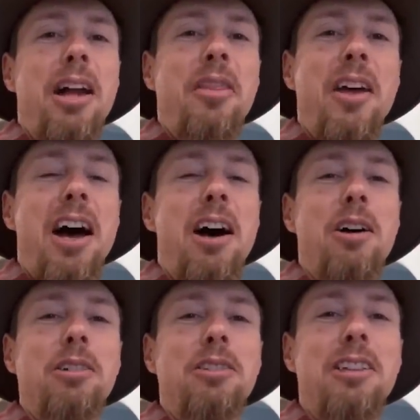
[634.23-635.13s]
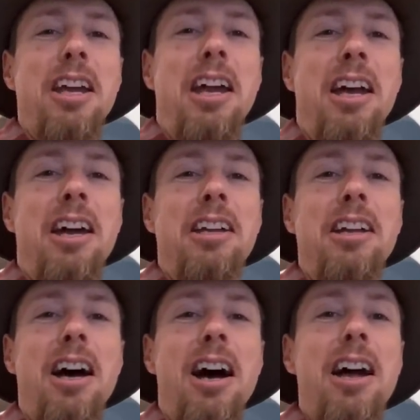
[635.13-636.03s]
at the house,
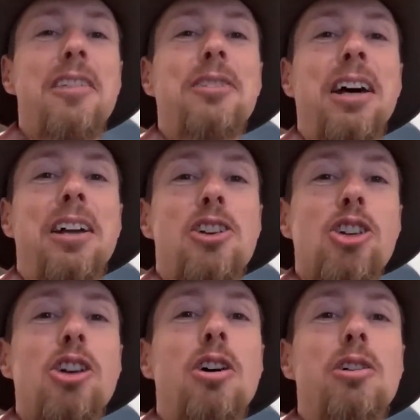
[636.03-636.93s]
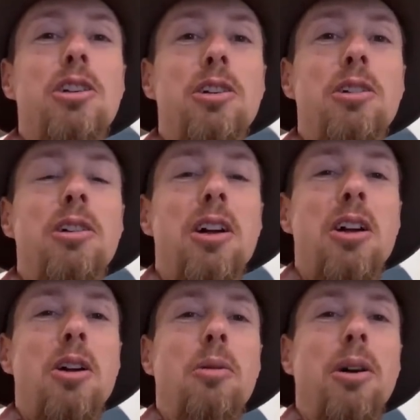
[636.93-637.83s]
and I've got to show you
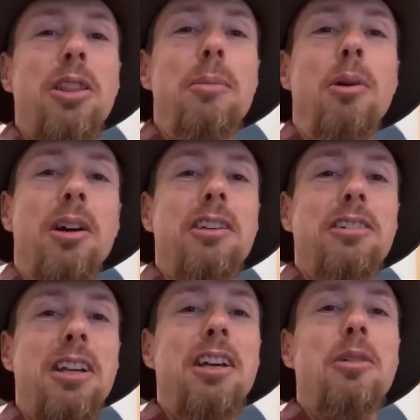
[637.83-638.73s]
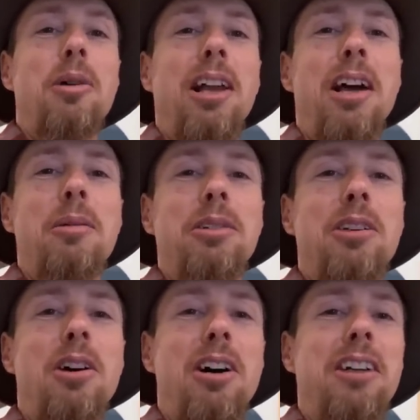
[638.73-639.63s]
what the boys did while I was
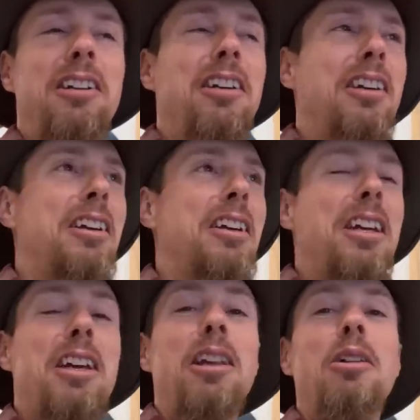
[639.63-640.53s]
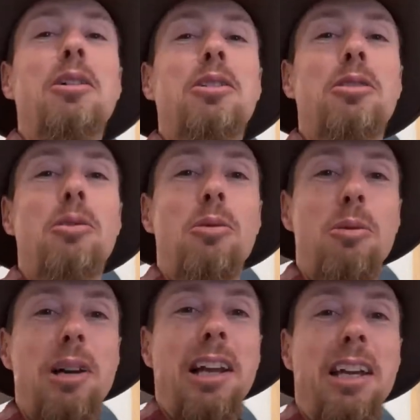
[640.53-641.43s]
gone. It looks
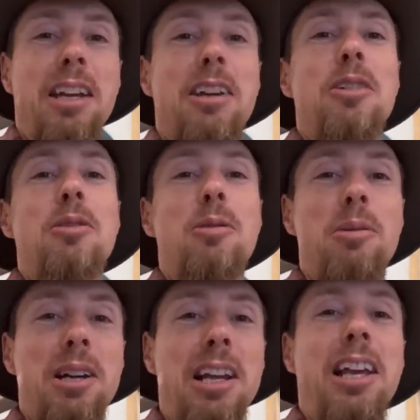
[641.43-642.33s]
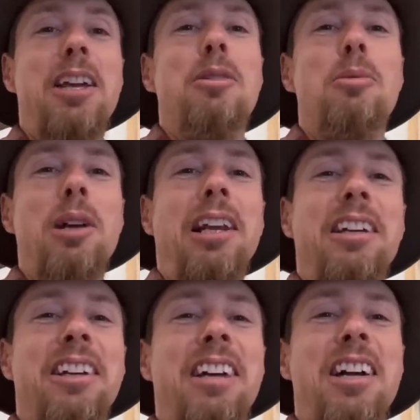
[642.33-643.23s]
really, really, really
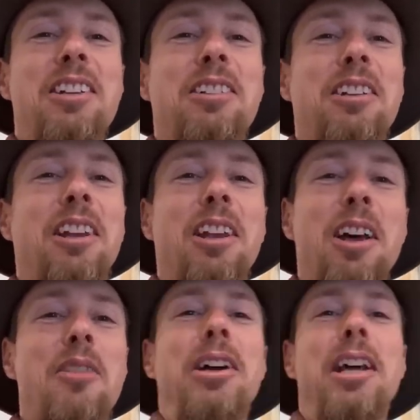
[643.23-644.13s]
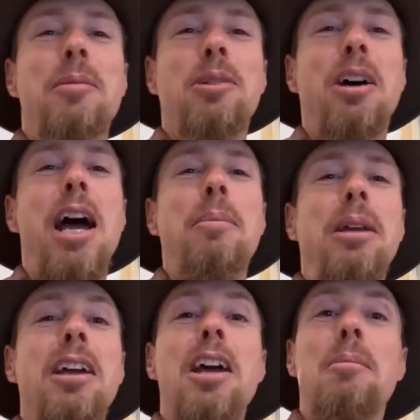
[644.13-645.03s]
good. I just love it. I'm so
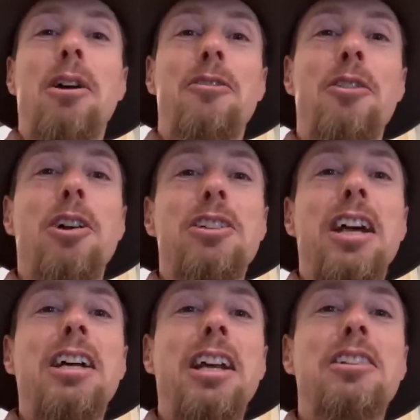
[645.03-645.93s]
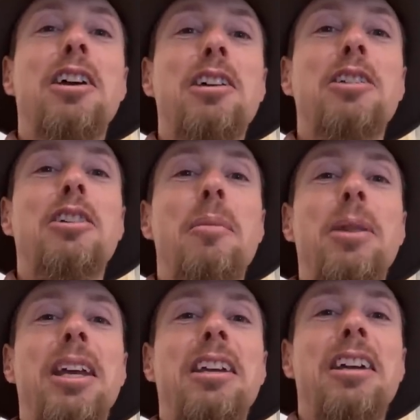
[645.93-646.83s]
happy. But first, I got to tell you
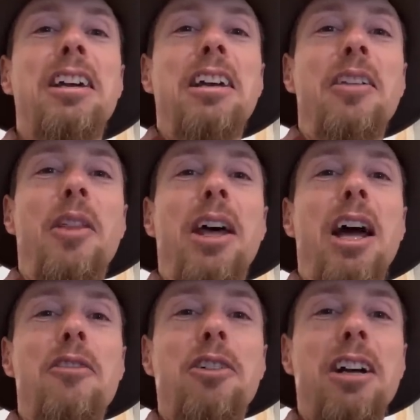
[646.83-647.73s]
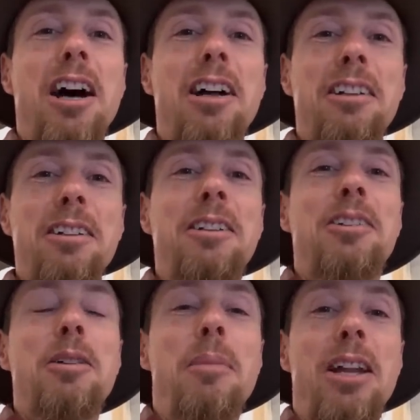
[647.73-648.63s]
something that I forgot
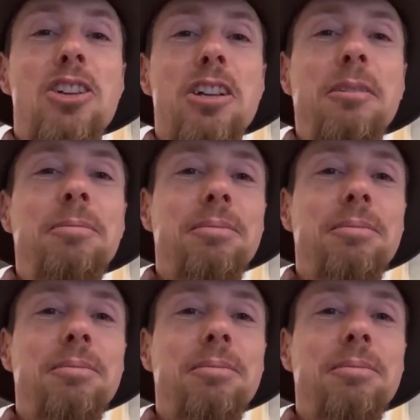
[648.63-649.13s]
to mention,